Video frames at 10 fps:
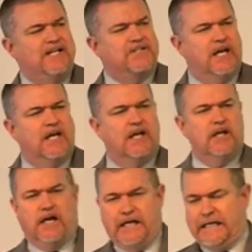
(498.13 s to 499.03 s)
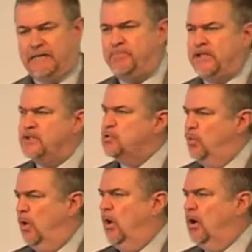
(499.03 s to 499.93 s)
taken up His
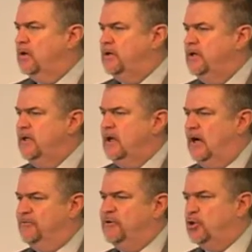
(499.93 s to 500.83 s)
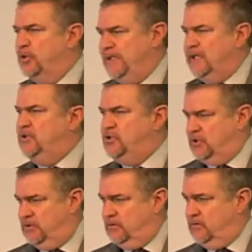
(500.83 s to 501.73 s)
work of
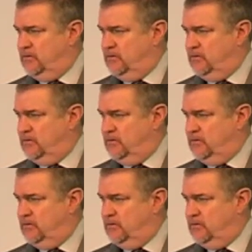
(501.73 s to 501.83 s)
creation,